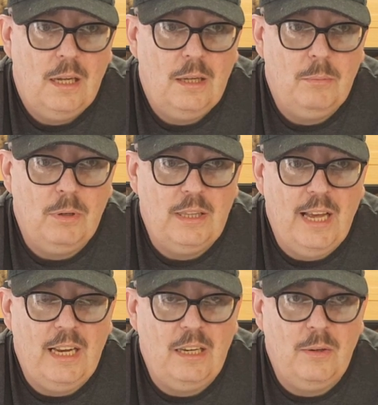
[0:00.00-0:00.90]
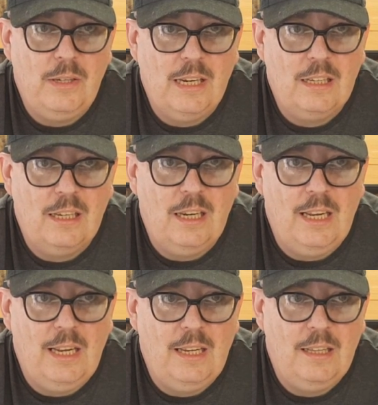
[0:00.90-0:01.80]
And what they do is
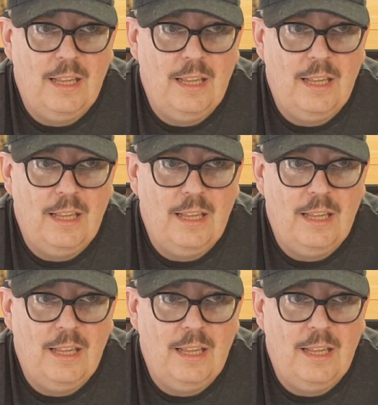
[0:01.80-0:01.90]
actually,